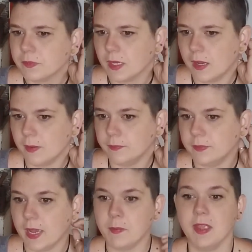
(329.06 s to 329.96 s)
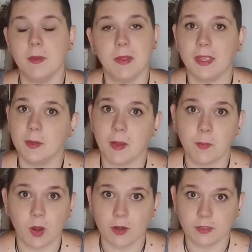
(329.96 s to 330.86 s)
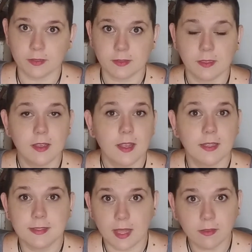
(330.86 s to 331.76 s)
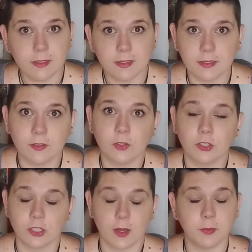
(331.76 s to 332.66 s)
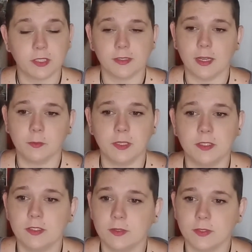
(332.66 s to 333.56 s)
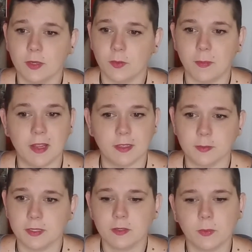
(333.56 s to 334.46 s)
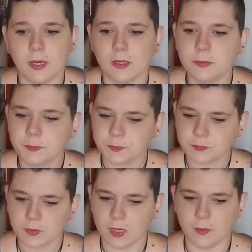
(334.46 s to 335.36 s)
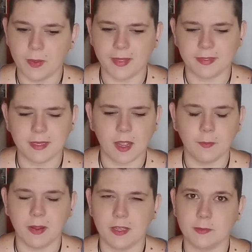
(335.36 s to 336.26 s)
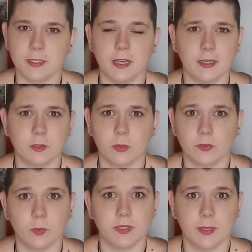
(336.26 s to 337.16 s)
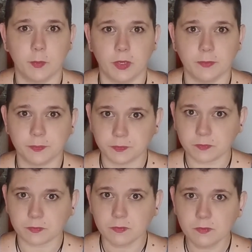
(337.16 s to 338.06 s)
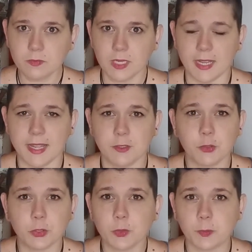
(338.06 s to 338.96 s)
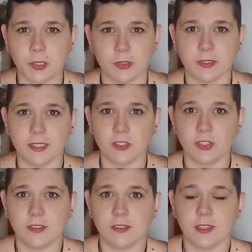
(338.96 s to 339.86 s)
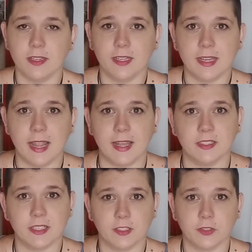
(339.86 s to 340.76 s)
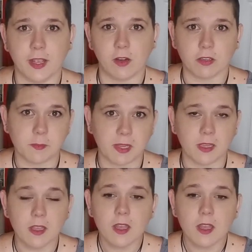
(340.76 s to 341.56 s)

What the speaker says: I began making my product and selling it in her shop. She allowed me to do so, and my husband as well. At the time, my husband and I sort of were separate. I had Drew's pure intentions, and he had a touch of alchemy.